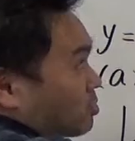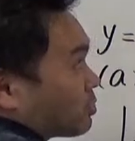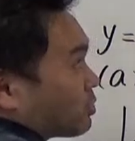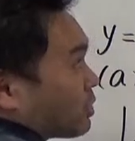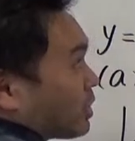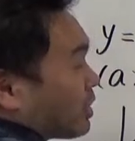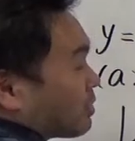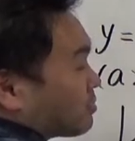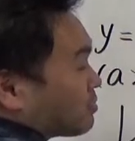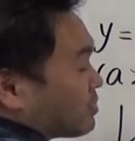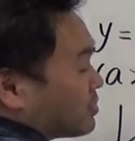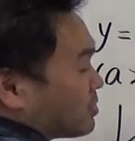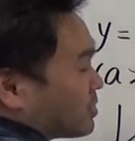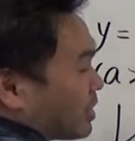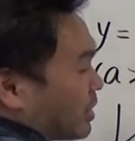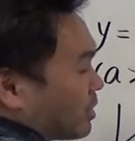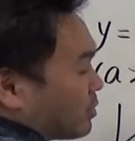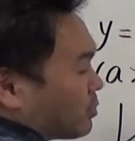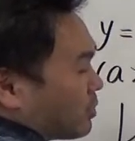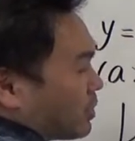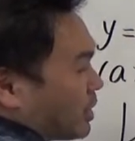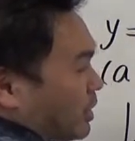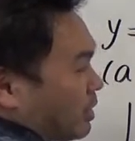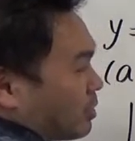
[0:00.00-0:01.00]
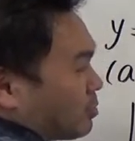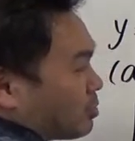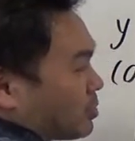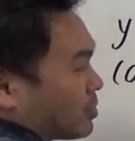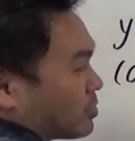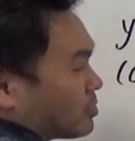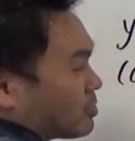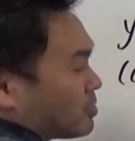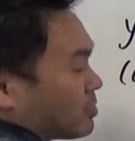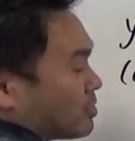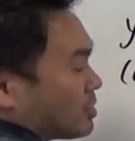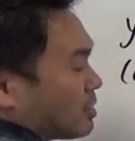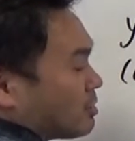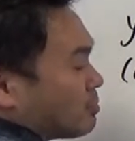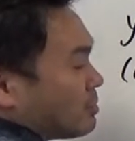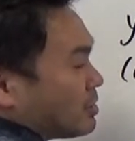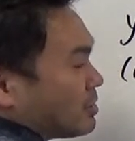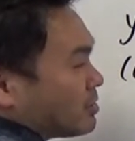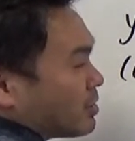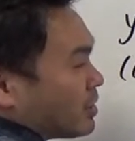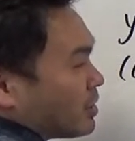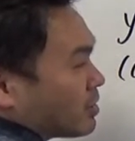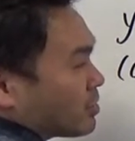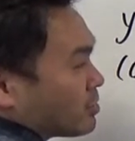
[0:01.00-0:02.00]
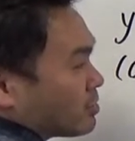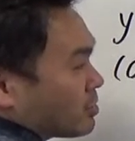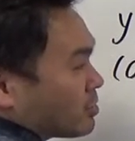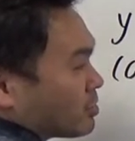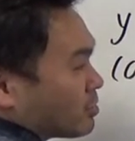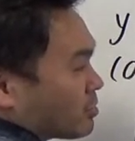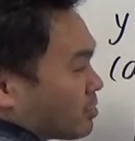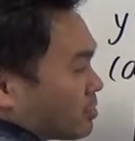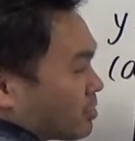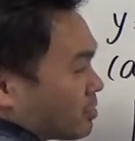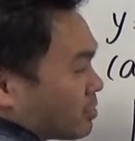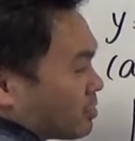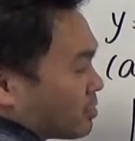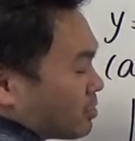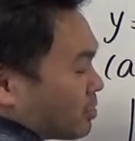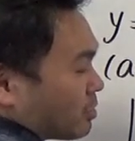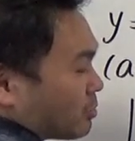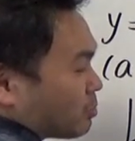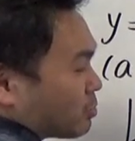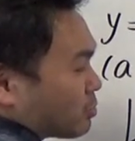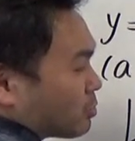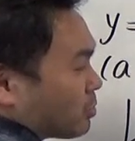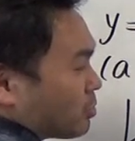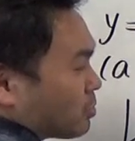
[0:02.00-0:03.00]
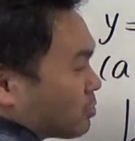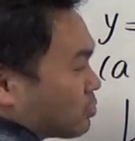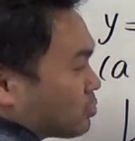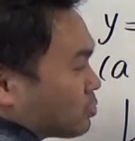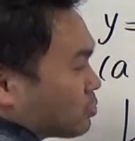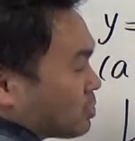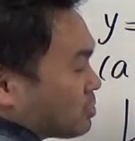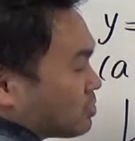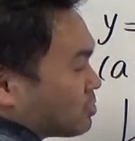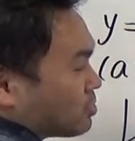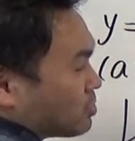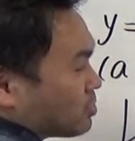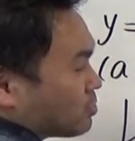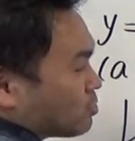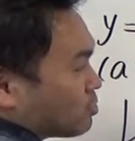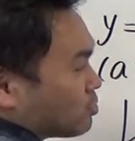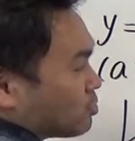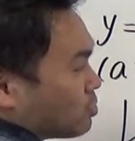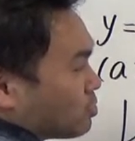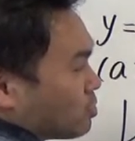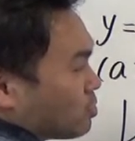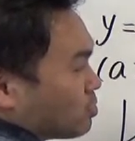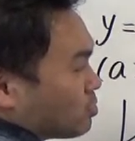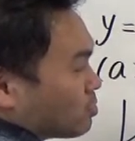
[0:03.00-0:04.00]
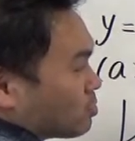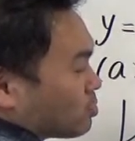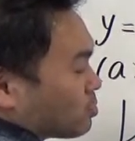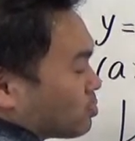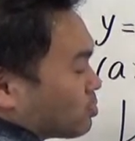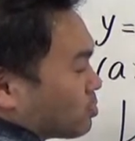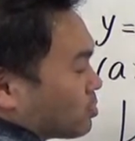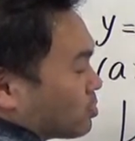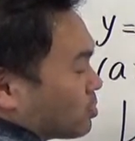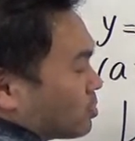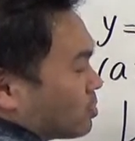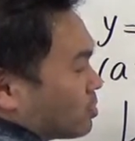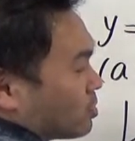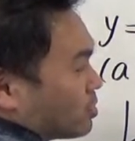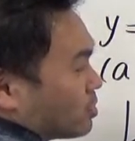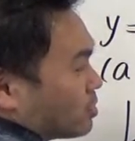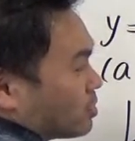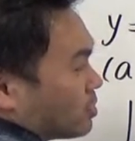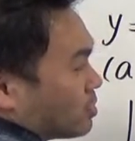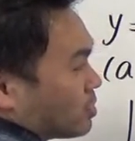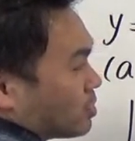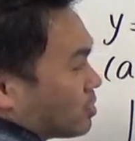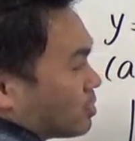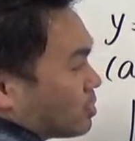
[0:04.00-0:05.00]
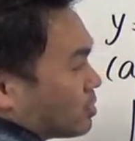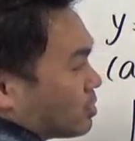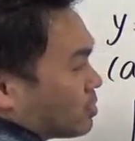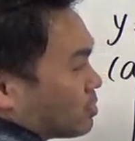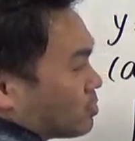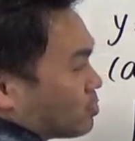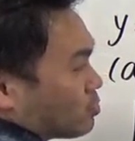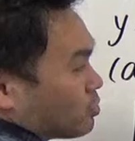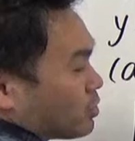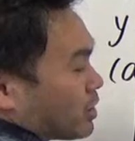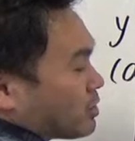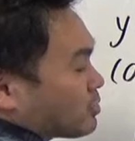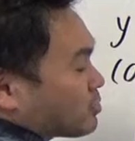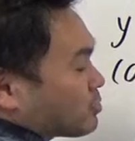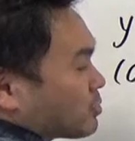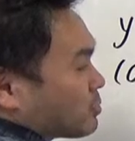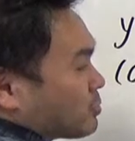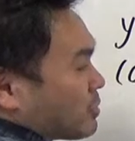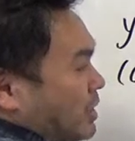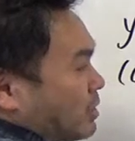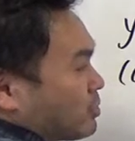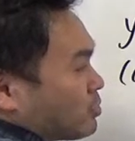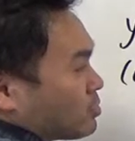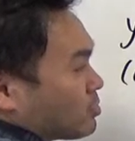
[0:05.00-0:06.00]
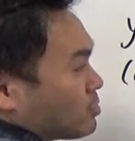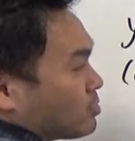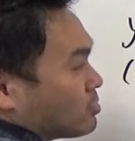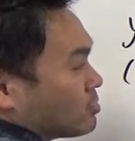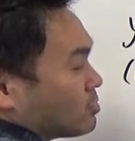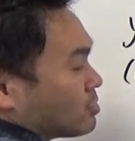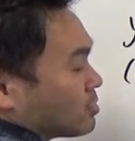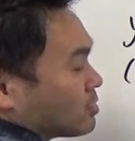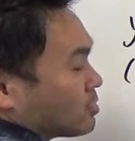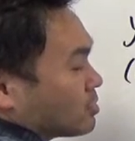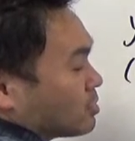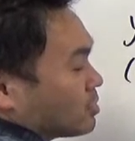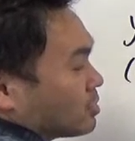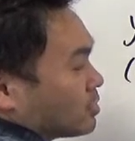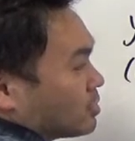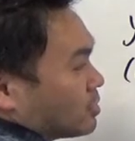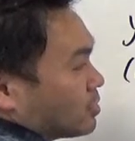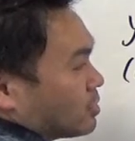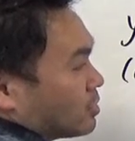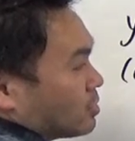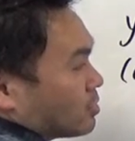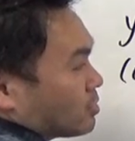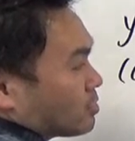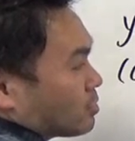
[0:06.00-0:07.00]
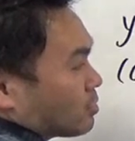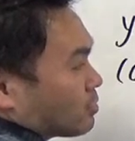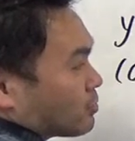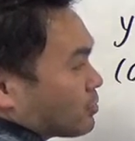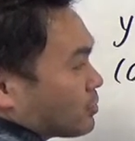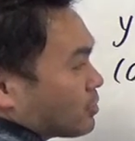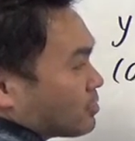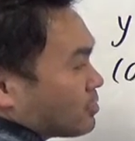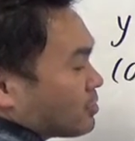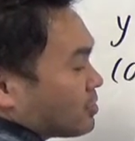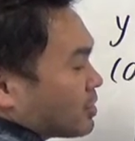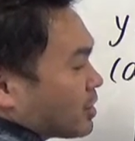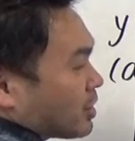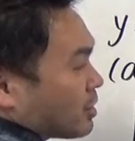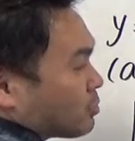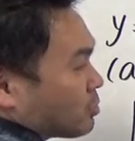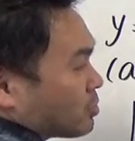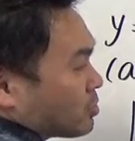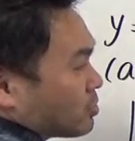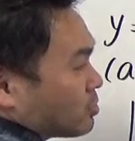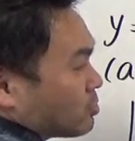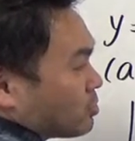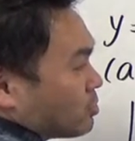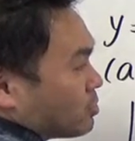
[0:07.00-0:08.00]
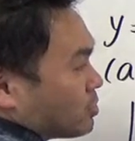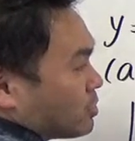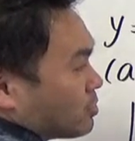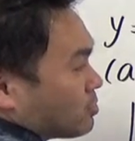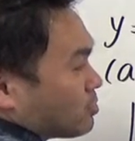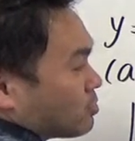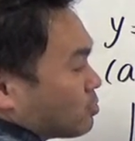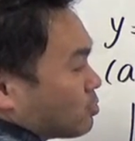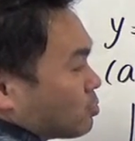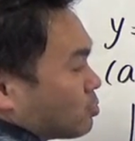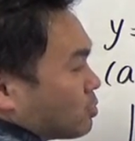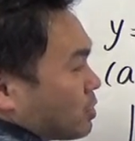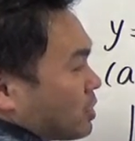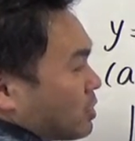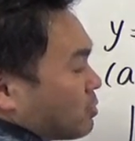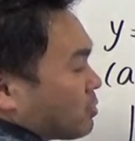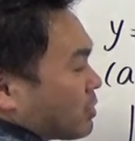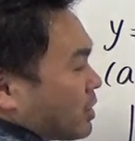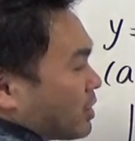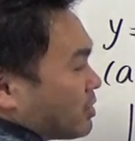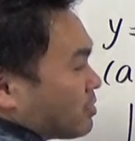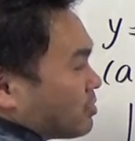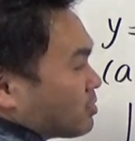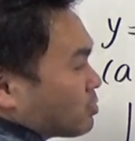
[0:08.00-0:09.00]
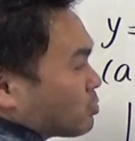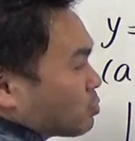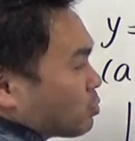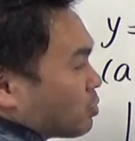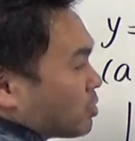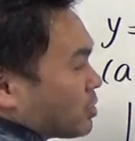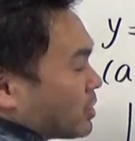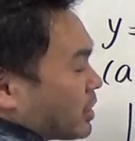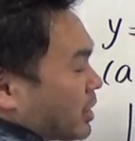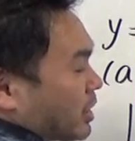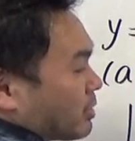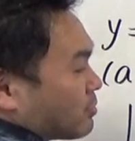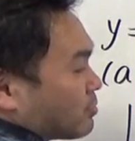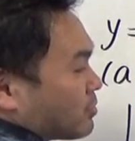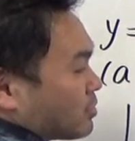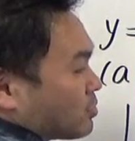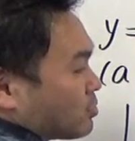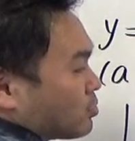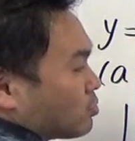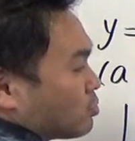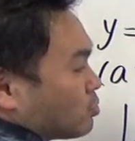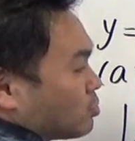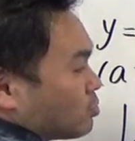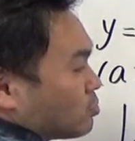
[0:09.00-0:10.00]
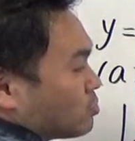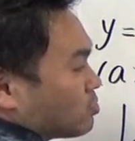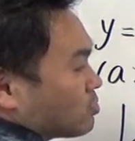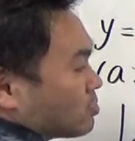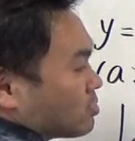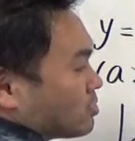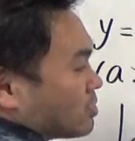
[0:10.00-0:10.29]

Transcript: graph in that way, but let me take another approach, which is to use transformations. So the first thing I want to do is to rewrite this 1/2 as 2 to the